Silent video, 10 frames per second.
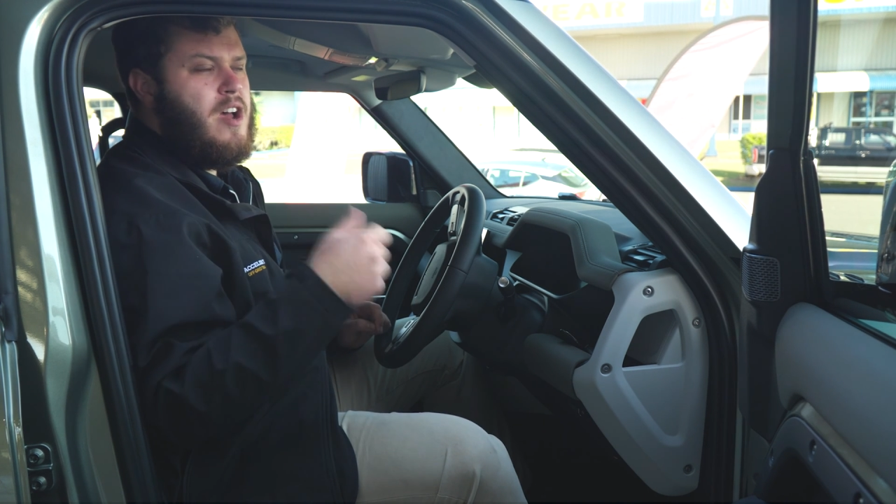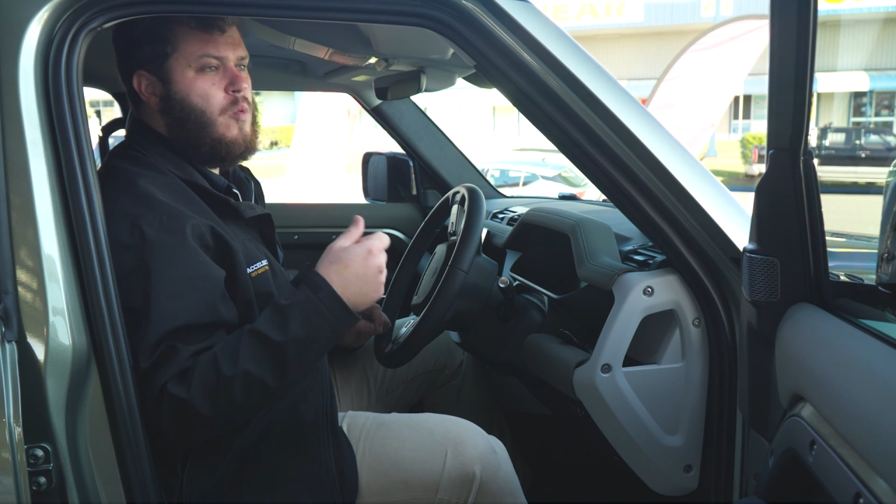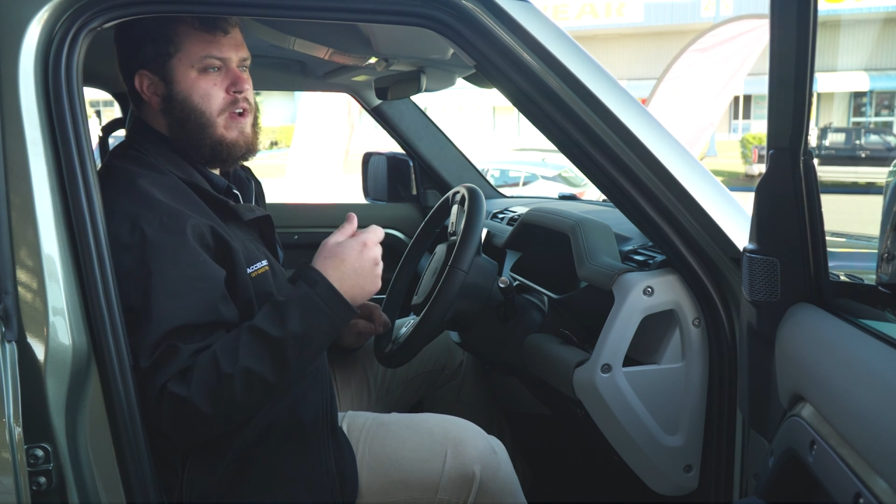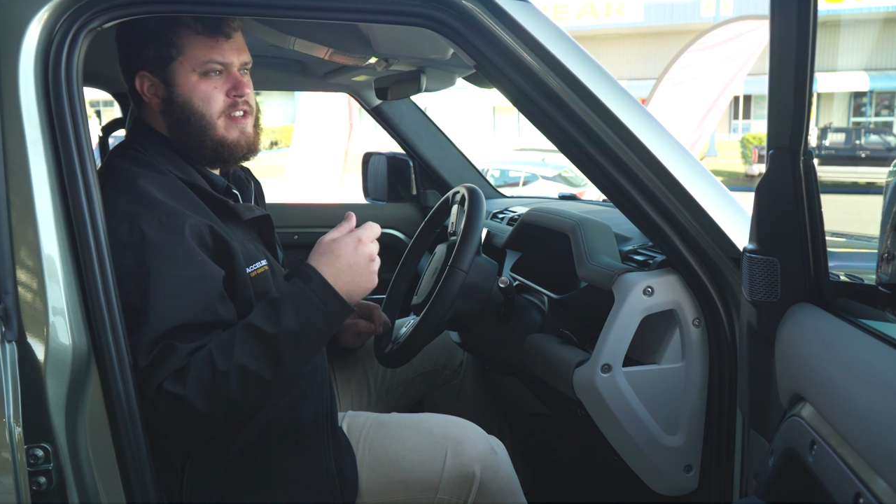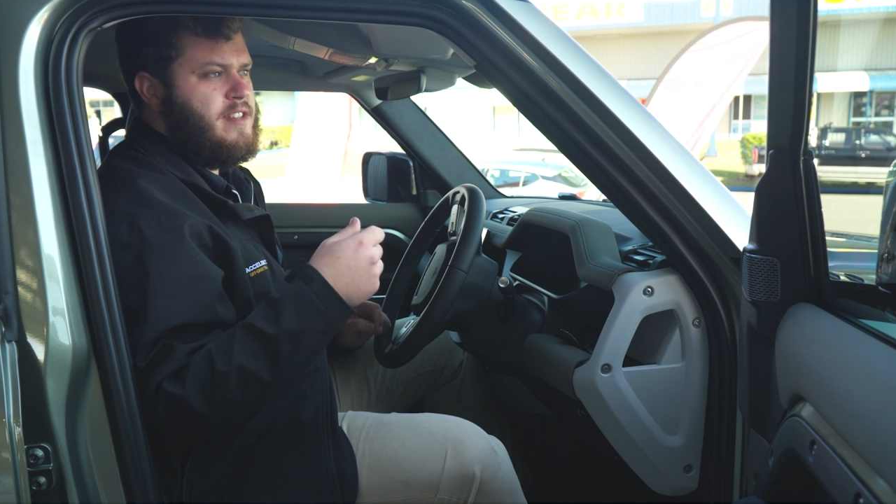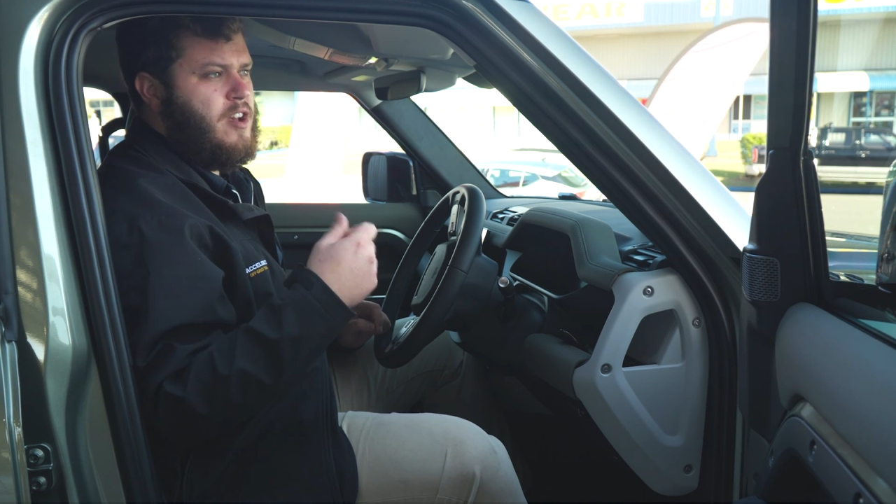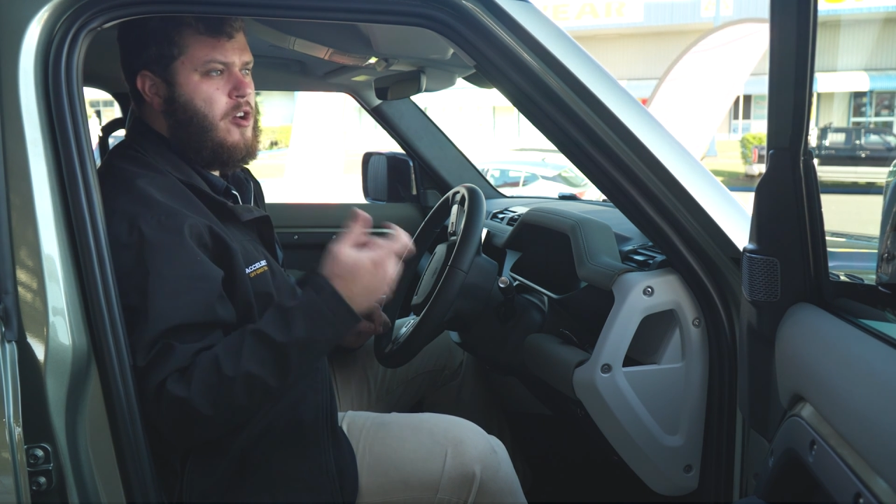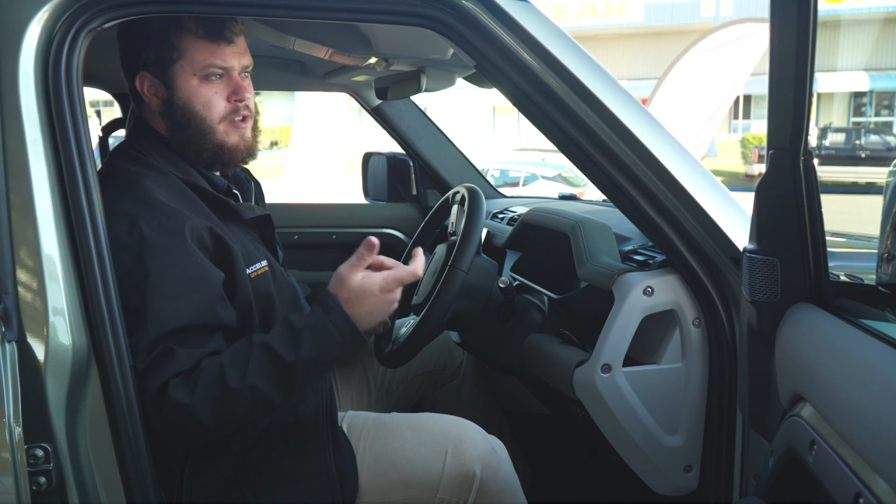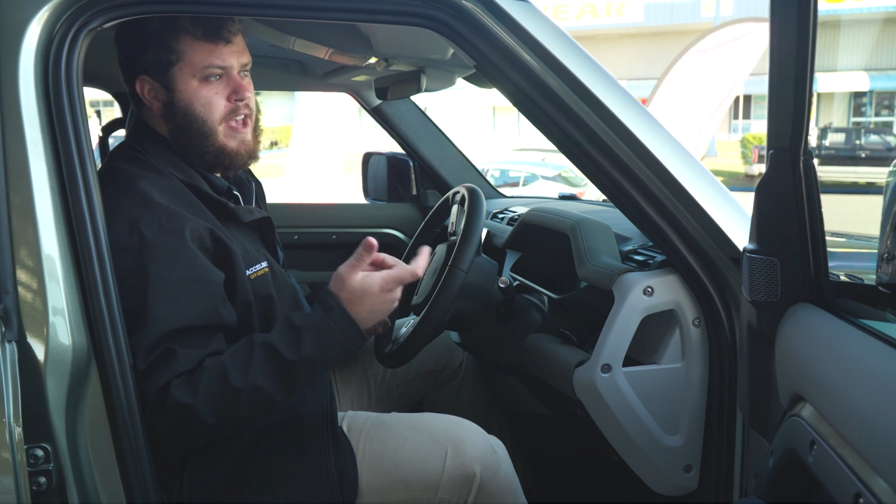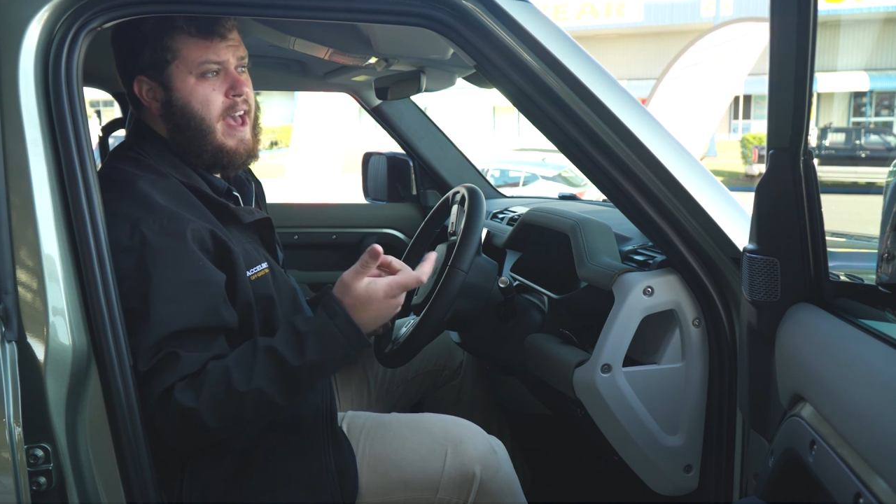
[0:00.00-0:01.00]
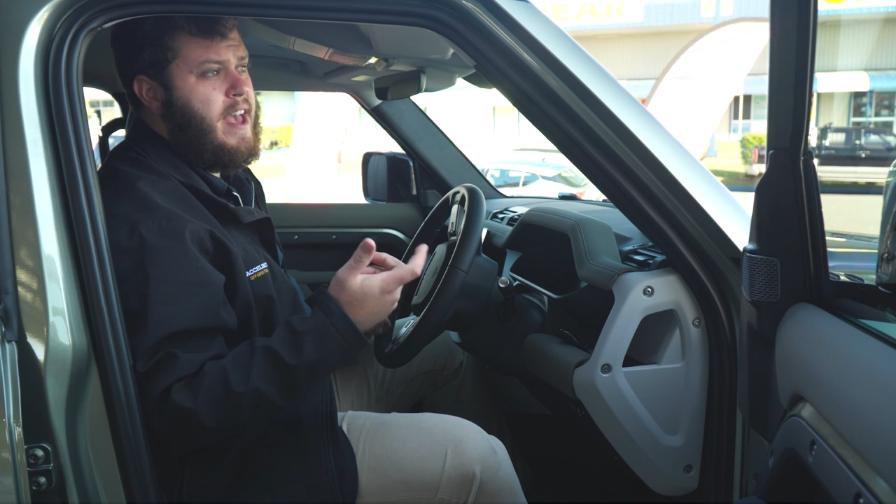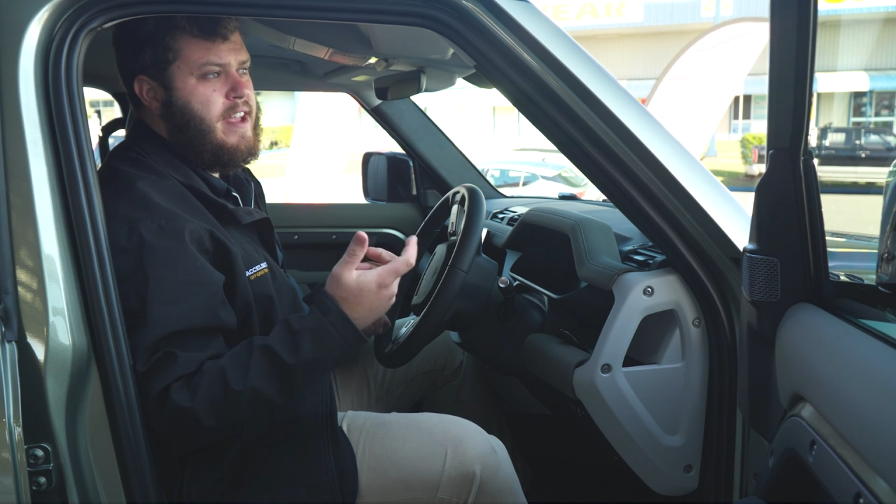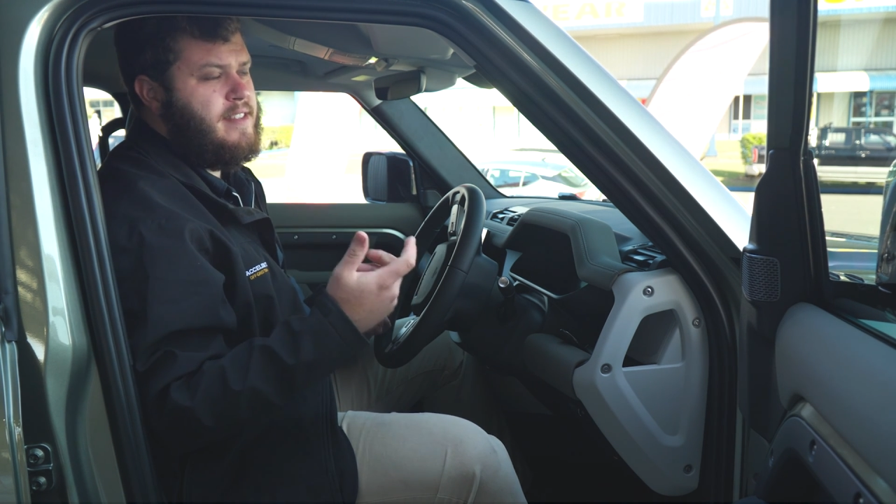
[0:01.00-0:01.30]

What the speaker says: which is okay.